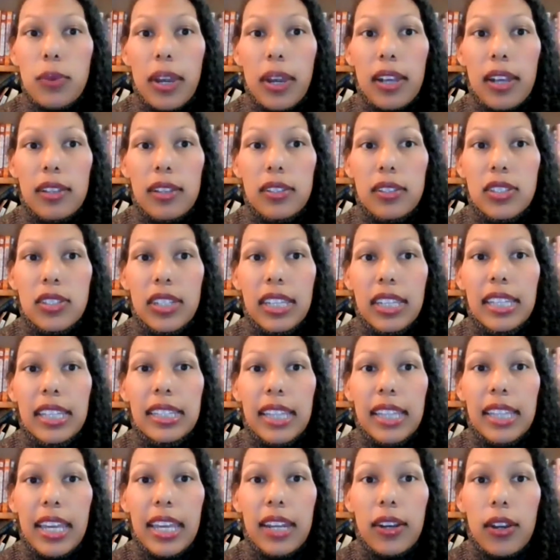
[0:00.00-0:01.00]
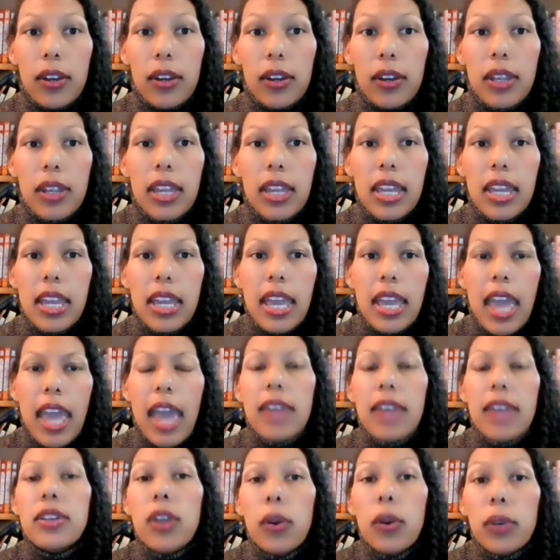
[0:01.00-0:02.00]
chanterelles to eat later,
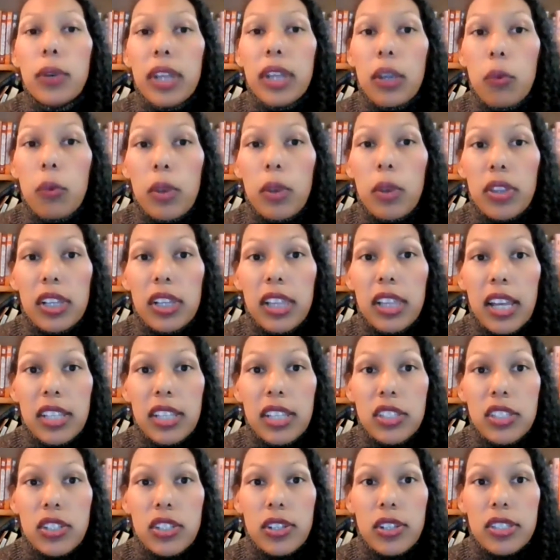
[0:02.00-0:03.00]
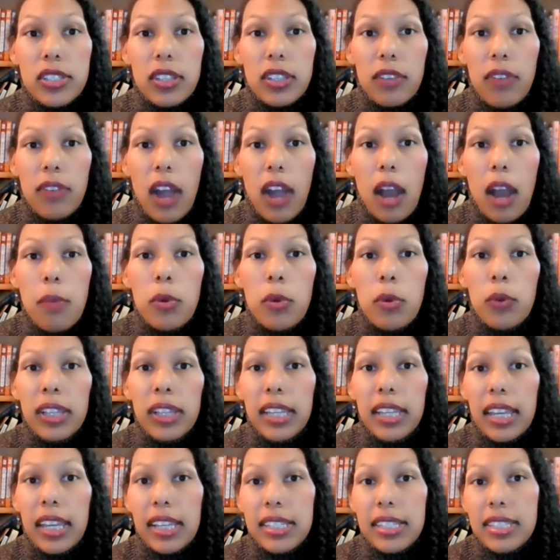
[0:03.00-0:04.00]
and noting where the clusters of
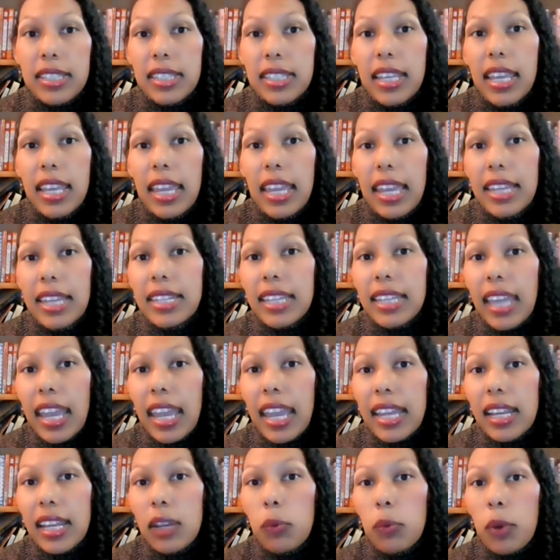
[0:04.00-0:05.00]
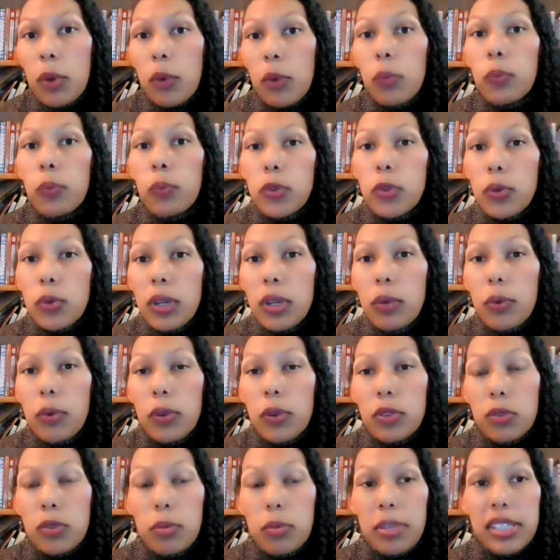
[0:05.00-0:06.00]
amaryllis indicated where tree
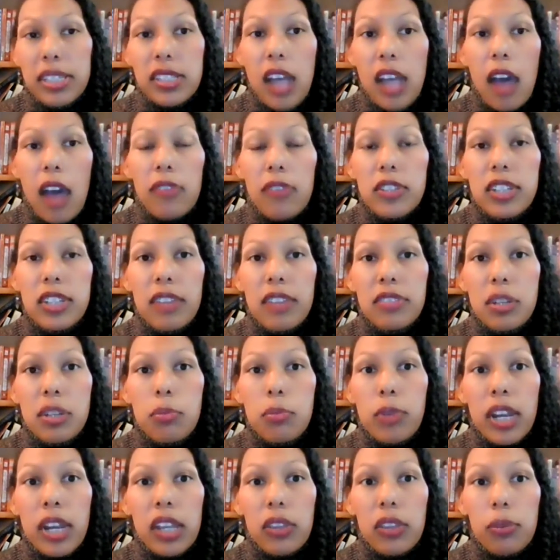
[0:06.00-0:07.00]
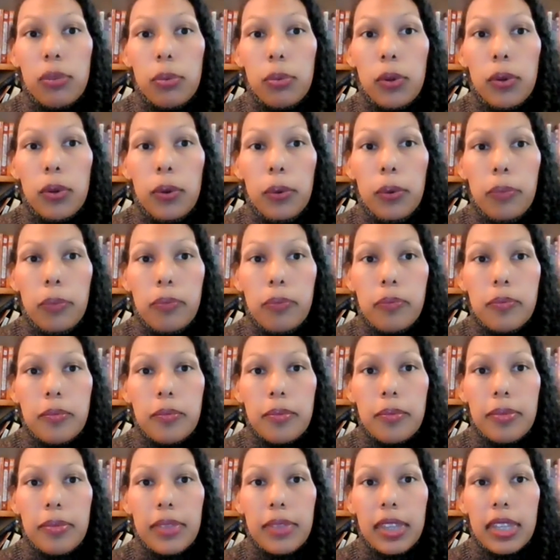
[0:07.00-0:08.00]
roots would be soft enough to break through.
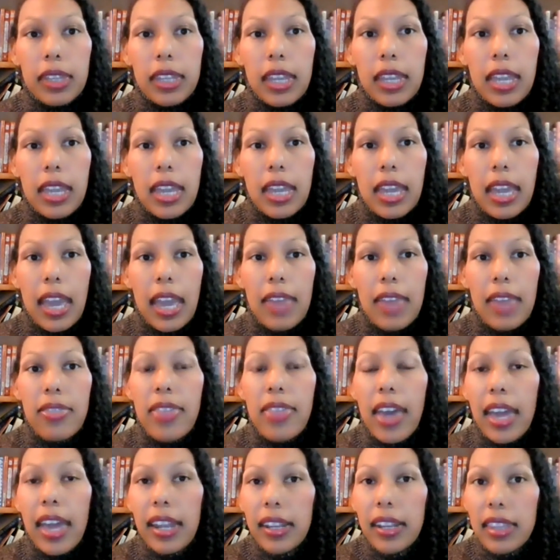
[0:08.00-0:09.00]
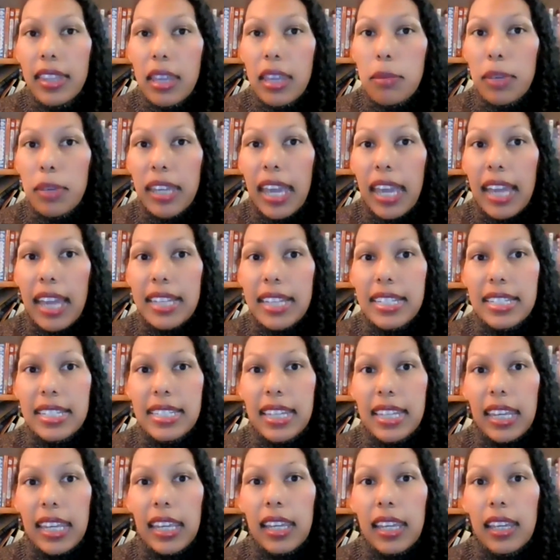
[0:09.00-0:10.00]
And then they began to
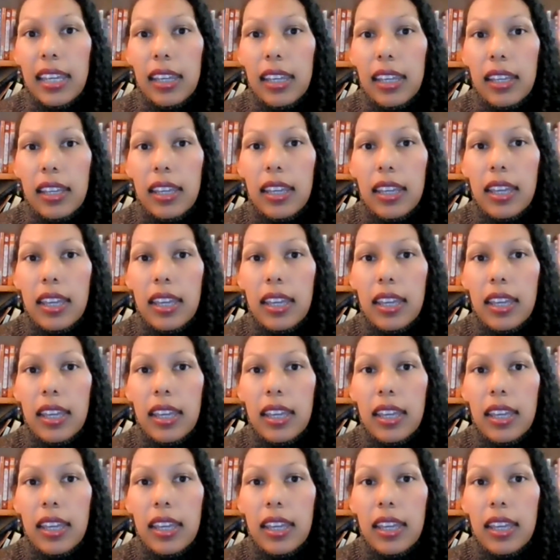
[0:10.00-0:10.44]
dig.